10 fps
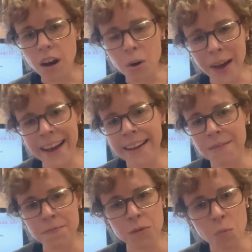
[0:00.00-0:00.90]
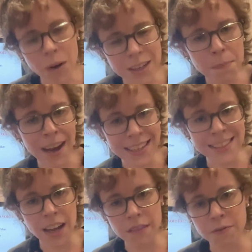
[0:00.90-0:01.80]
okay, what has Biden
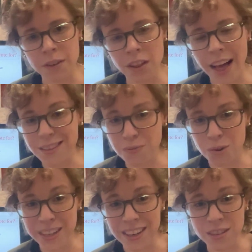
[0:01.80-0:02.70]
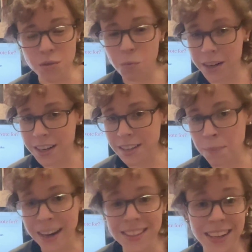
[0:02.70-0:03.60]
done for the last 4 years? What has
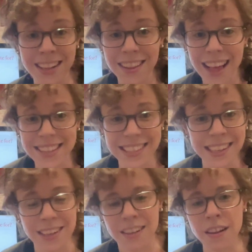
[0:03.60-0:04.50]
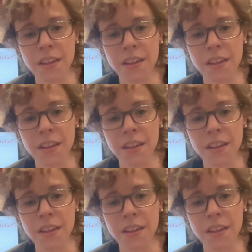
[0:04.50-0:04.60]
Biden done in the last year?